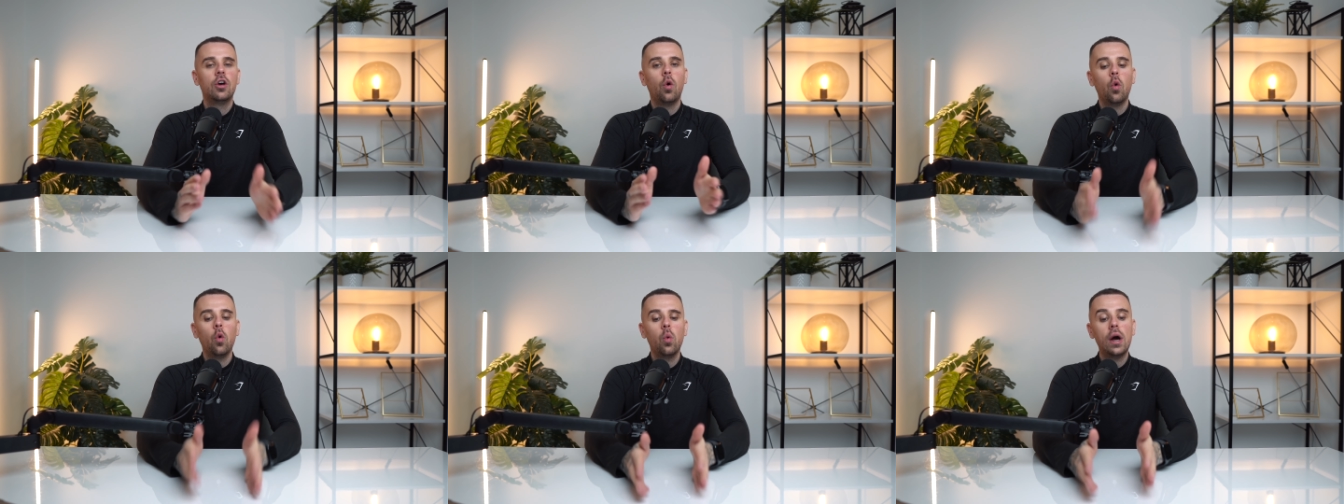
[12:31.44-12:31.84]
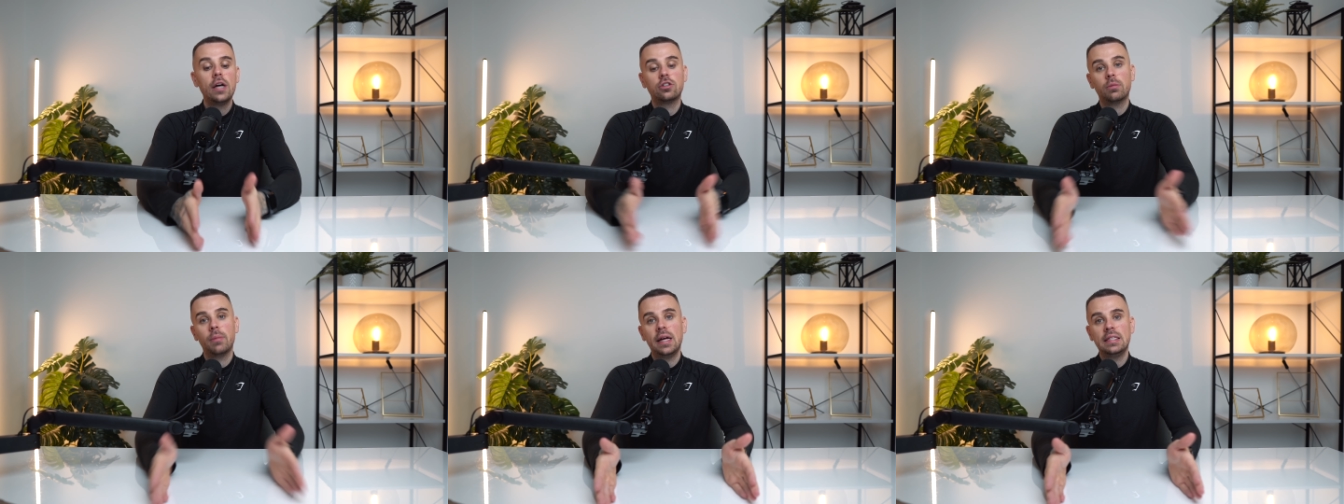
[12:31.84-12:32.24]

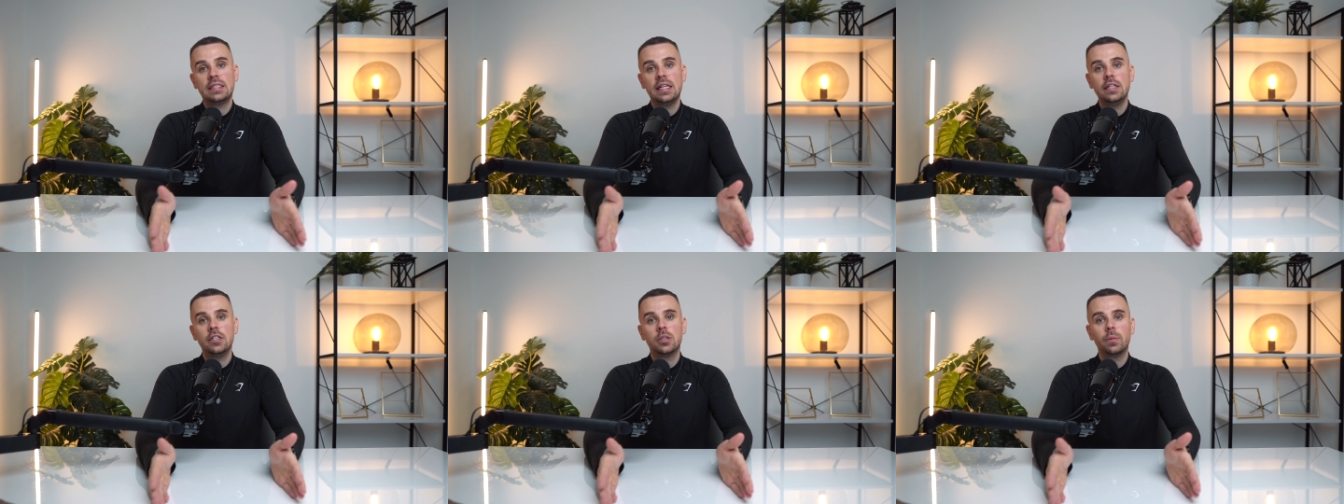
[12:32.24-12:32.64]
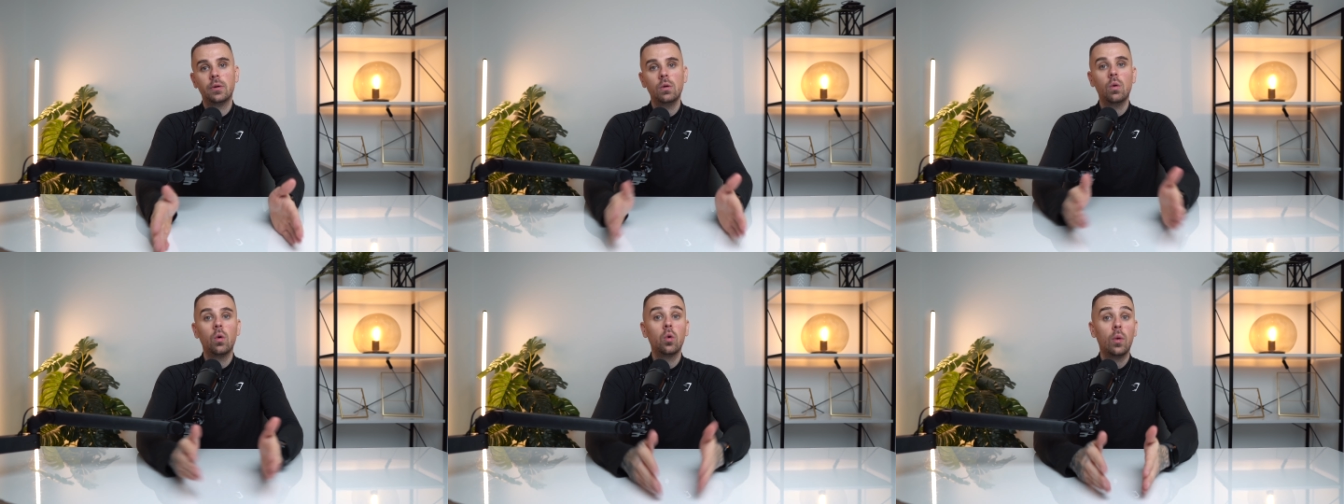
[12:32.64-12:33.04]
always remain
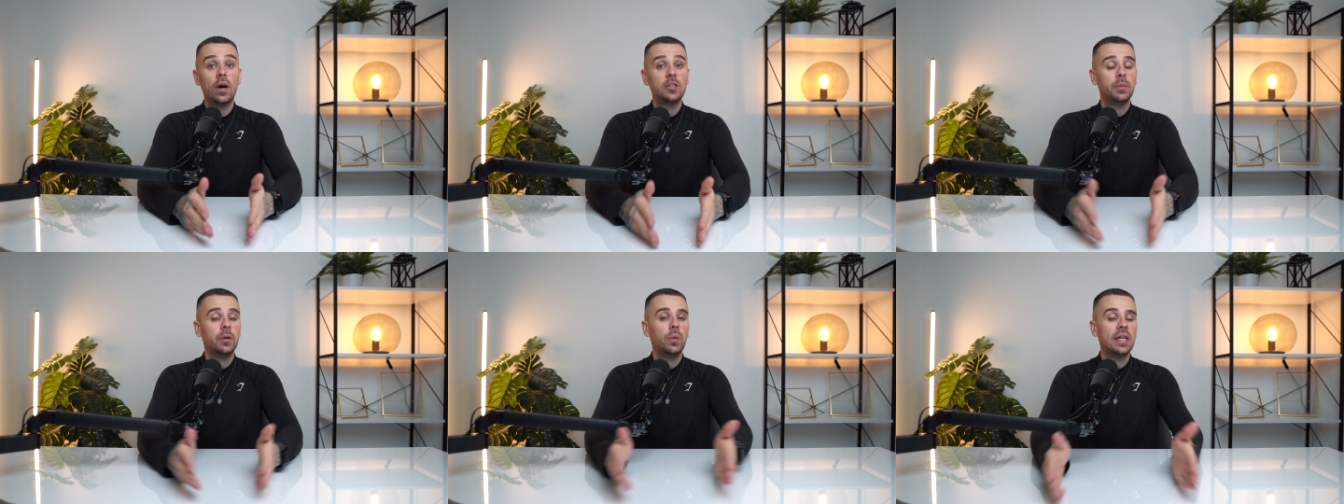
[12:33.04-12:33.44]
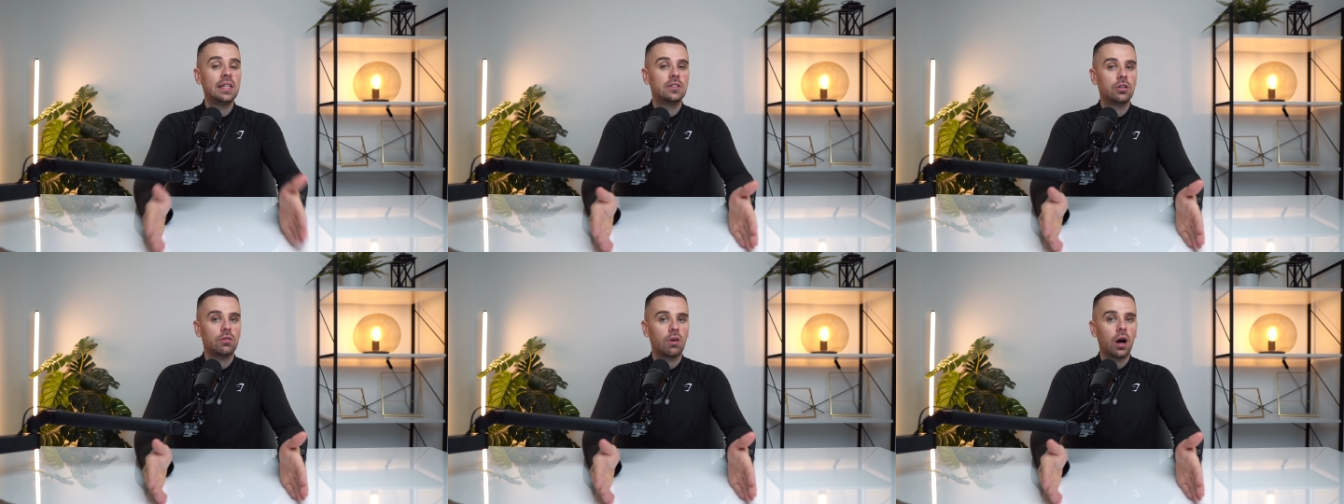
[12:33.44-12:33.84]
teachable, always be willing
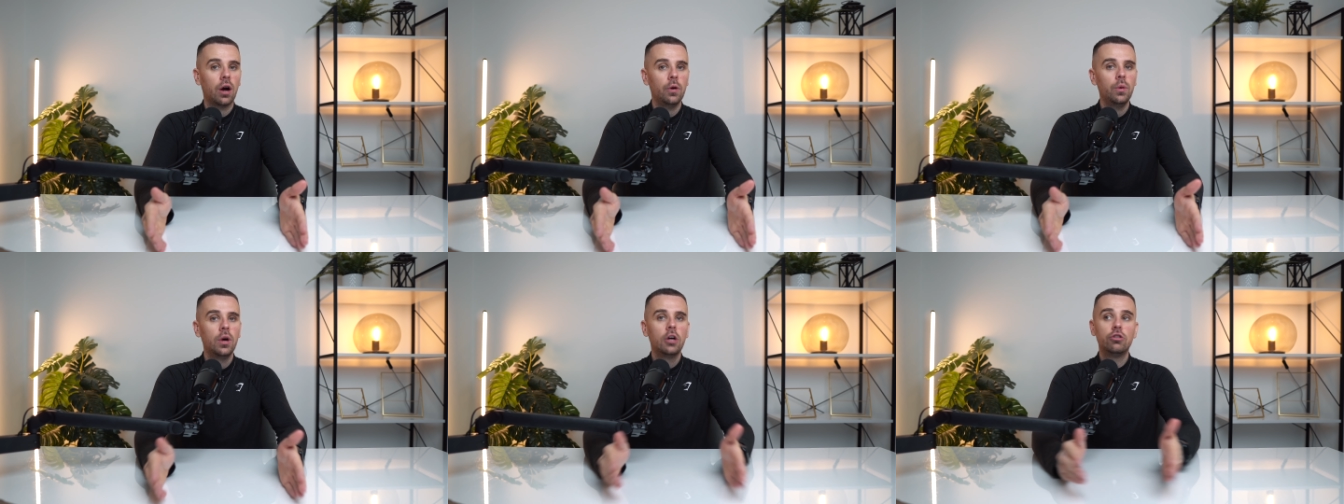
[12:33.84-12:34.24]
to grow,